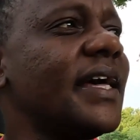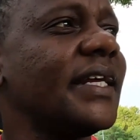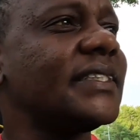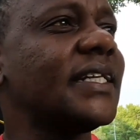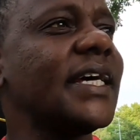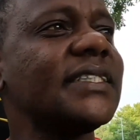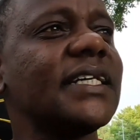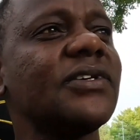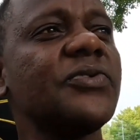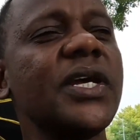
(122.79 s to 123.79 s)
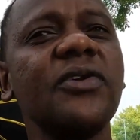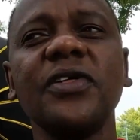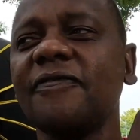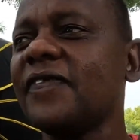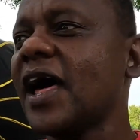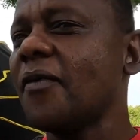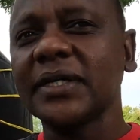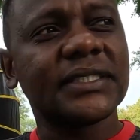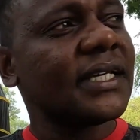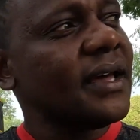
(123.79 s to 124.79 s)
that is nice and green with
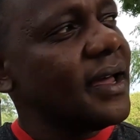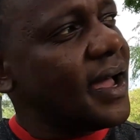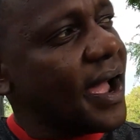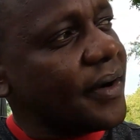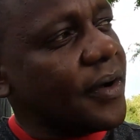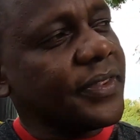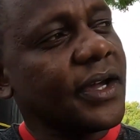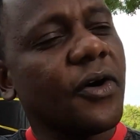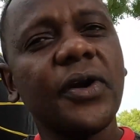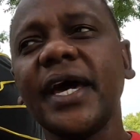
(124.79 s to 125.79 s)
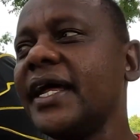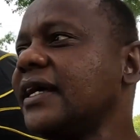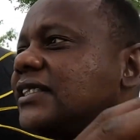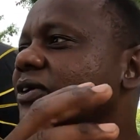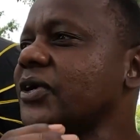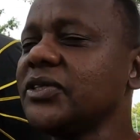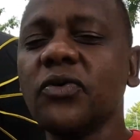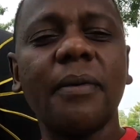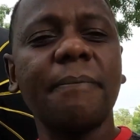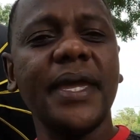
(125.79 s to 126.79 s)
flowers around the corner and it's going
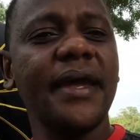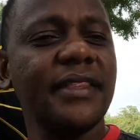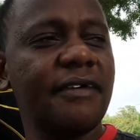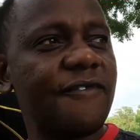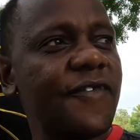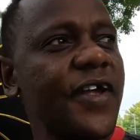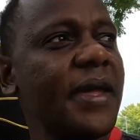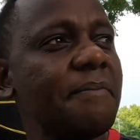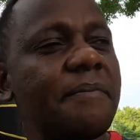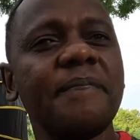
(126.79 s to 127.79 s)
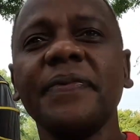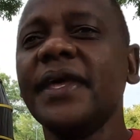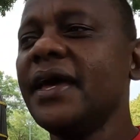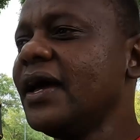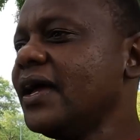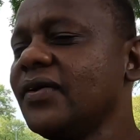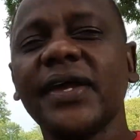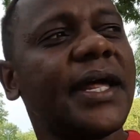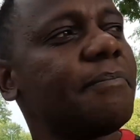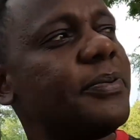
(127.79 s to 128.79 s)
to appear in the frame. You
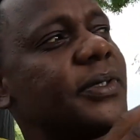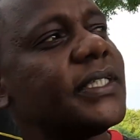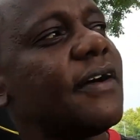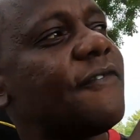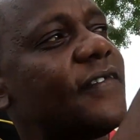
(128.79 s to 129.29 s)
can put a